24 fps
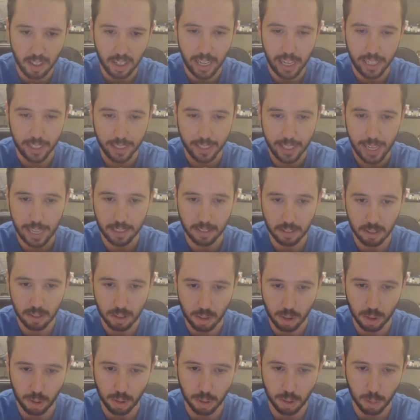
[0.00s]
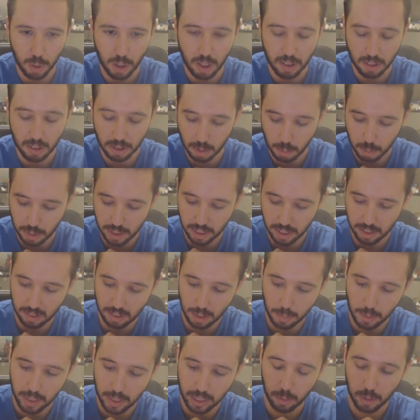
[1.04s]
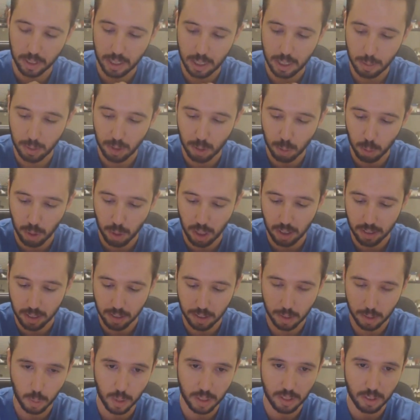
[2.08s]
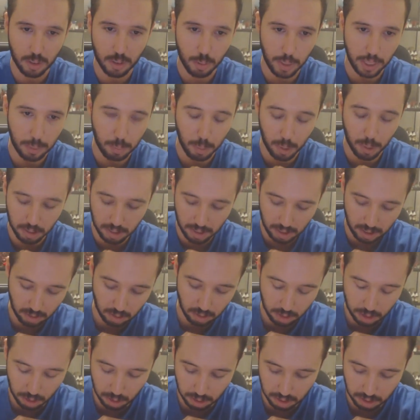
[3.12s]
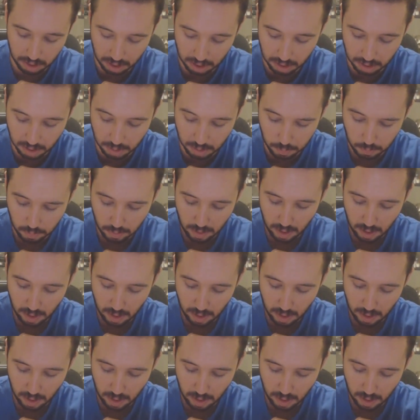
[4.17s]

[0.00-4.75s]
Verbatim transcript: And Cactus Juice will also be exhibiting with them as well. They're the ones who make both of these juices.